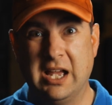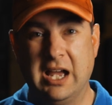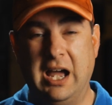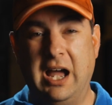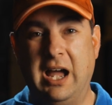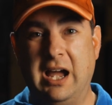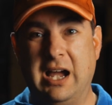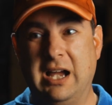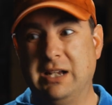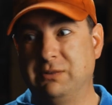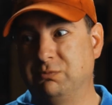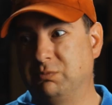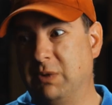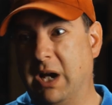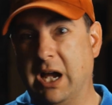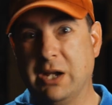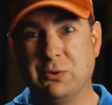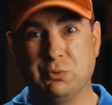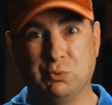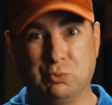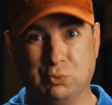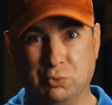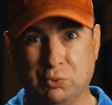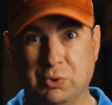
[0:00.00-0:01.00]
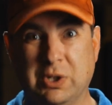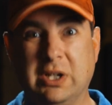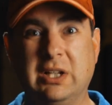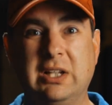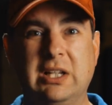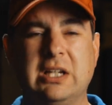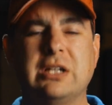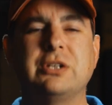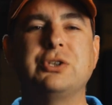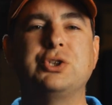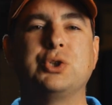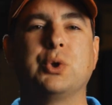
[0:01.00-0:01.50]
I
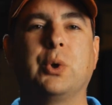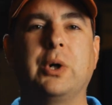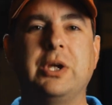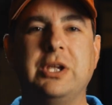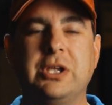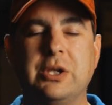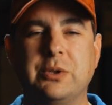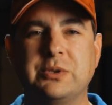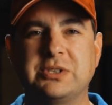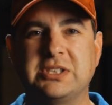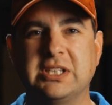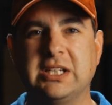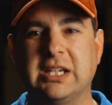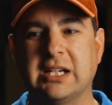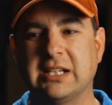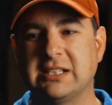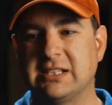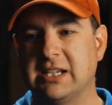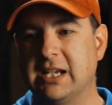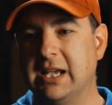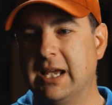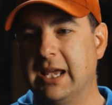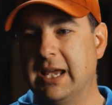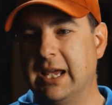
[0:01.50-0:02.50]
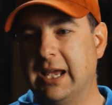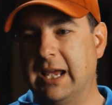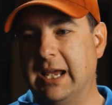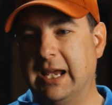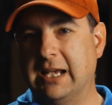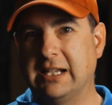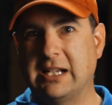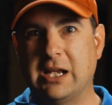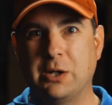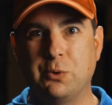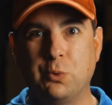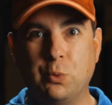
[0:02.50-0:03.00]
really enjoy using it,
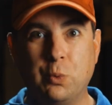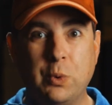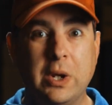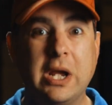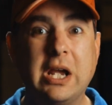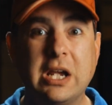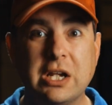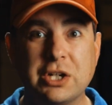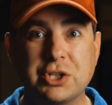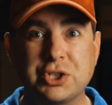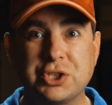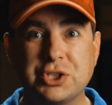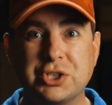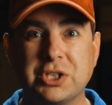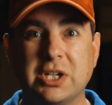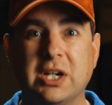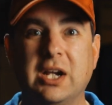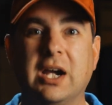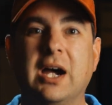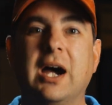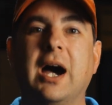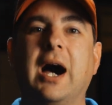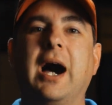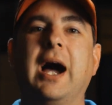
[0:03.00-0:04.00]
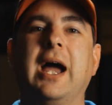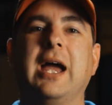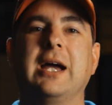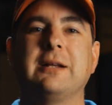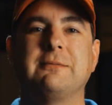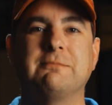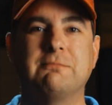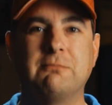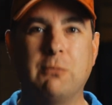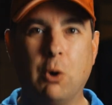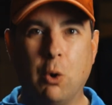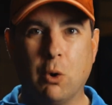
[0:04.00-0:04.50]
and I wish I
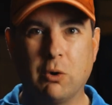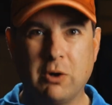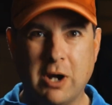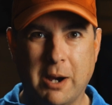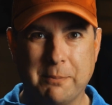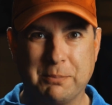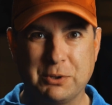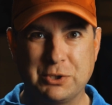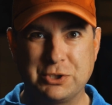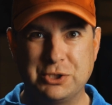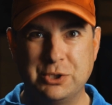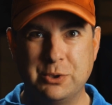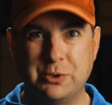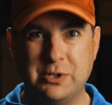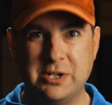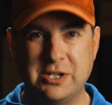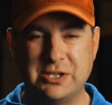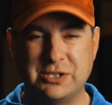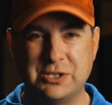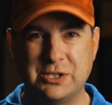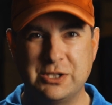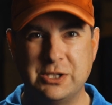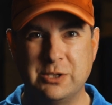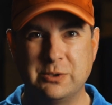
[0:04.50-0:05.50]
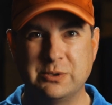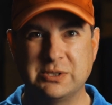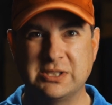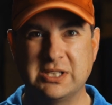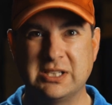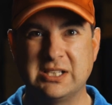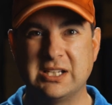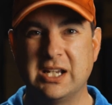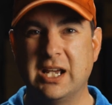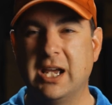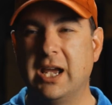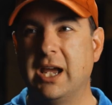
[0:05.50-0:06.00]
had more opportunity to use
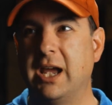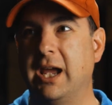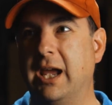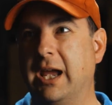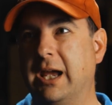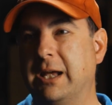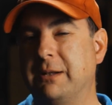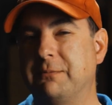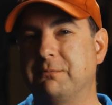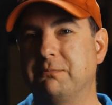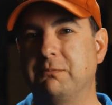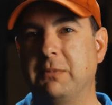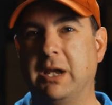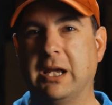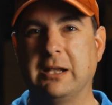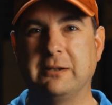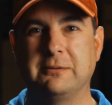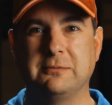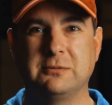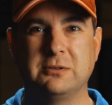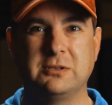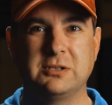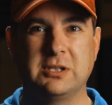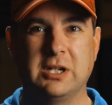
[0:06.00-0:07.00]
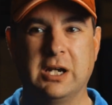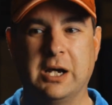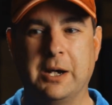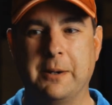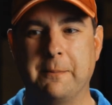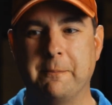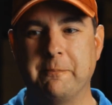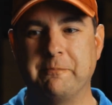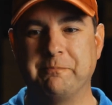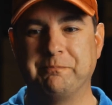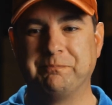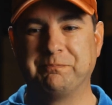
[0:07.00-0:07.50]
it and
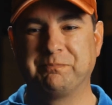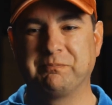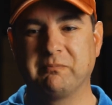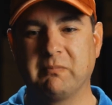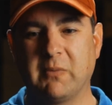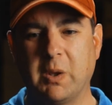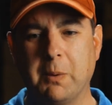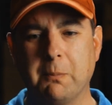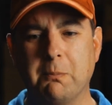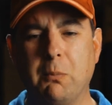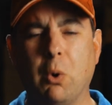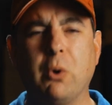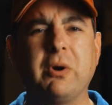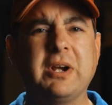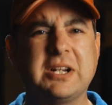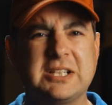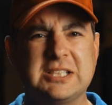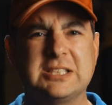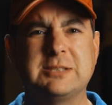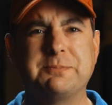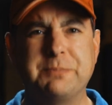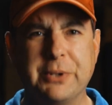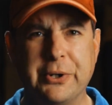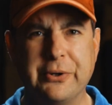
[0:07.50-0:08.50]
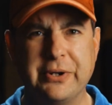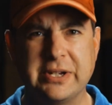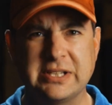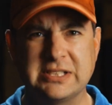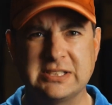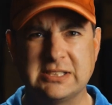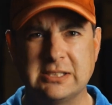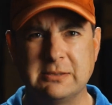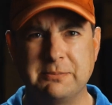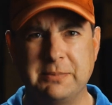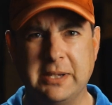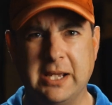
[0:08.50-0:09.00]
more
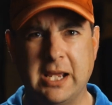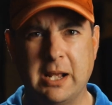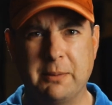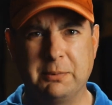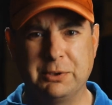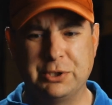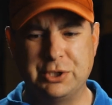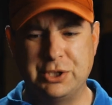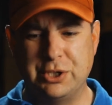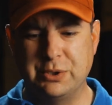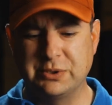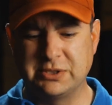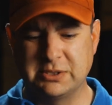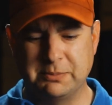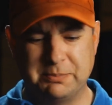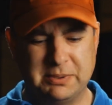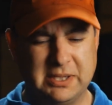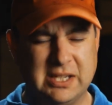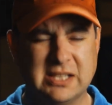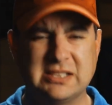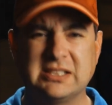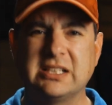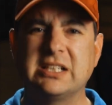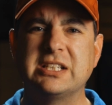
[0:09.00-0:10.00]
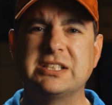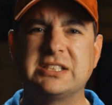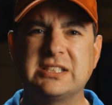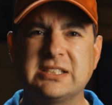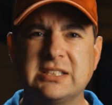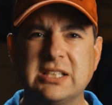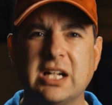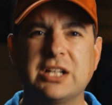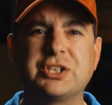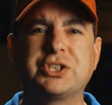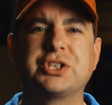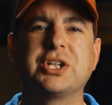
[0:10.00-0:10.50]
experience in being able to use it, because it is
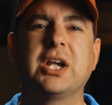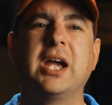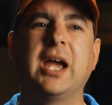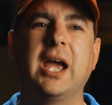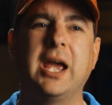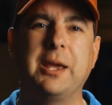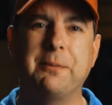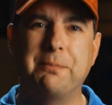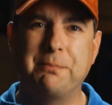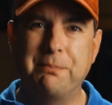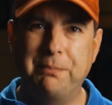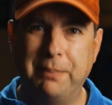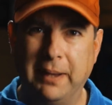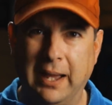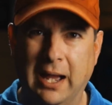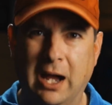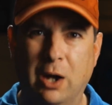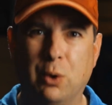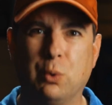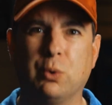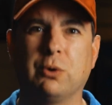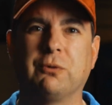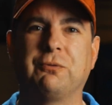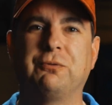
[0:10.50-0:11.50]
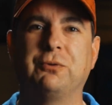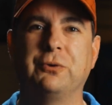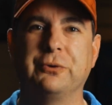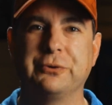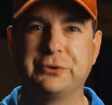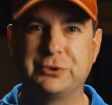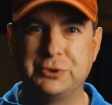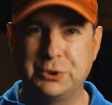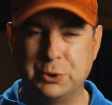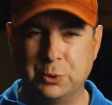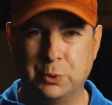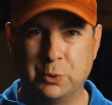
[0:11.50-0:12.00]
such a
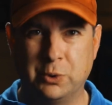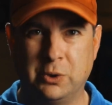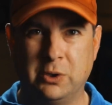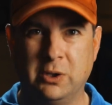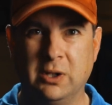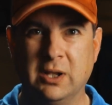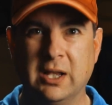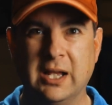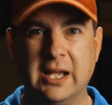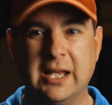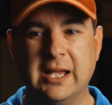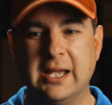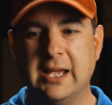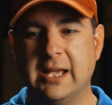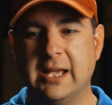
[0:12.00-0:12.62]
powerful tool